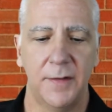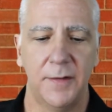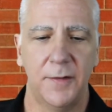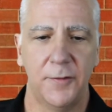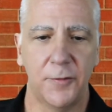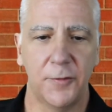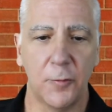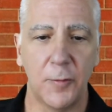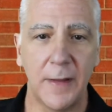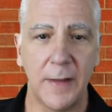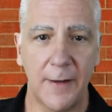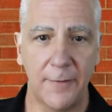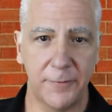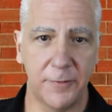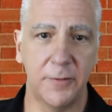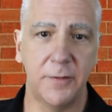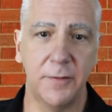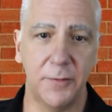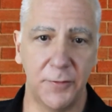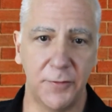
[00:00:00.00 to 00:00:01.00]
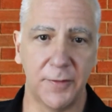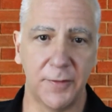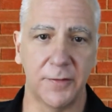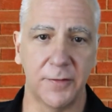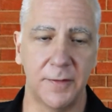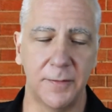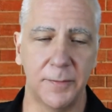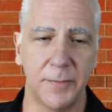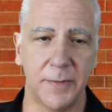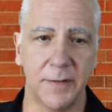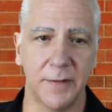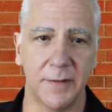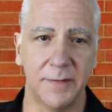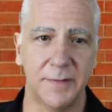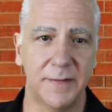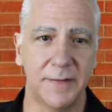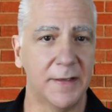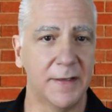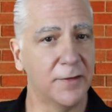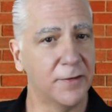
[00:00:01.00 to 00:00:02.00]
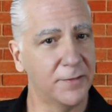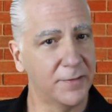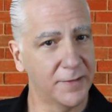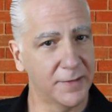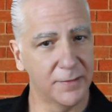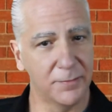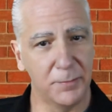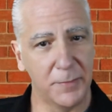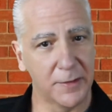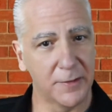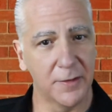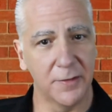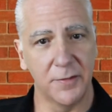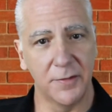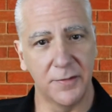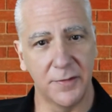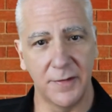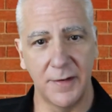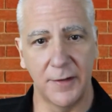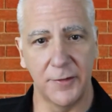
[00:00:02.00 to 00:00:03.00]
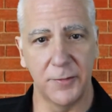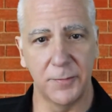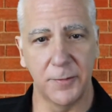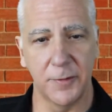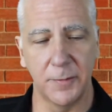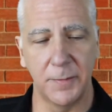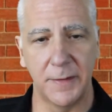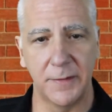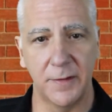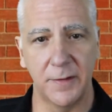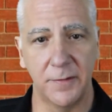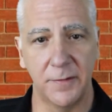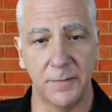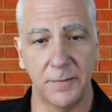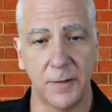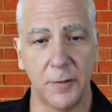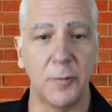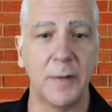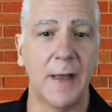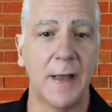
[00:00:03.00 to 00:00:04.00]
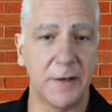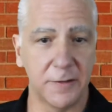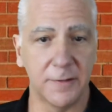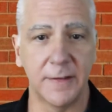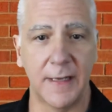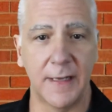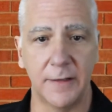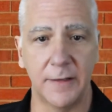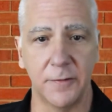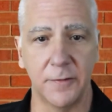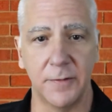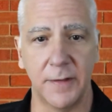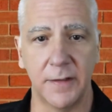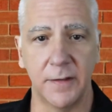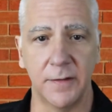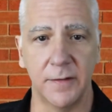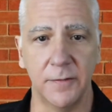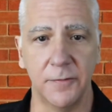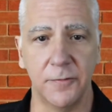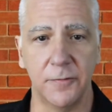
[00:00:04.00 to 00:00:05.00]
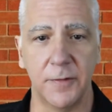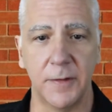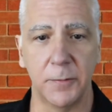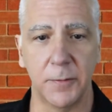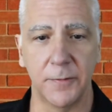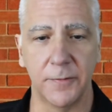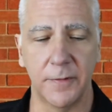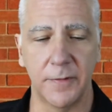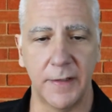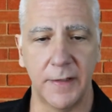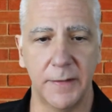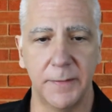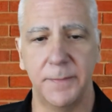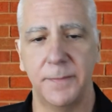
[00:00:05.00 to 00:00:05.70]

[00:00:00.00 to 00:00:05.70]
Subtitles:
So we have to use 16-bit, and because it's not supported by TensorFlow, we actually had to write our own framework for that.